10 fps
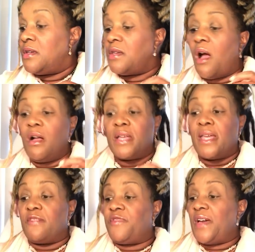Y'all
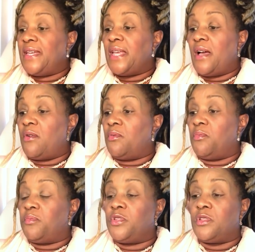gotta find out,
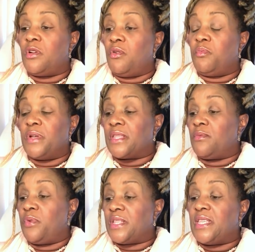you know, what
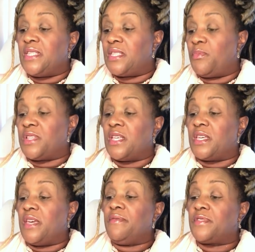the
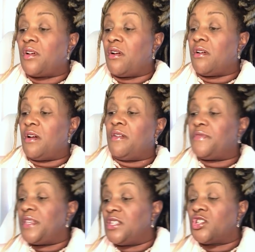gifts are
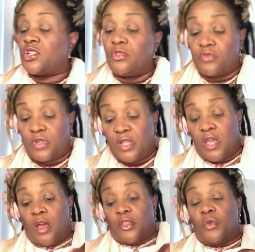of these children.
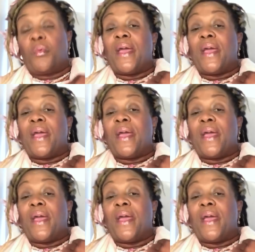The